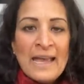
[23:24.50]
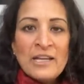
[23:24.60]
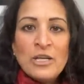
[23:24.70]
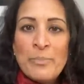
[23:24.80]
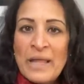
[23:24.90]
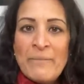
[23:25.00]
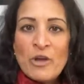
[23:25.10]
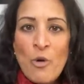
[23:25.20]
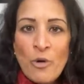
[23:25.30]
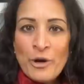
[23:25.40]
and you blame
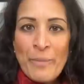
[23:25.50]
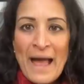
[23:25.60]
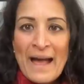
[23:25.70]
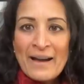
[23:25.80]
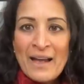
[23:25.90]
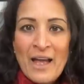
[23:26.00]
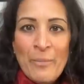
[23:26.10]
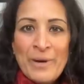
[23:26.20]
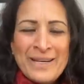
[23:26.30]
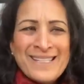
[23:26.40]
the quarterback,
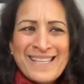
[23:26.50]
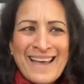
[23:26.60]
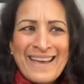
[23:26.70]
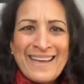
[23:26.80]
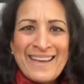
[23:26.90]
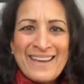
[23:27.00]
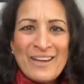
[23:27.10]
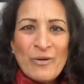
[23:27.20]
but it's like,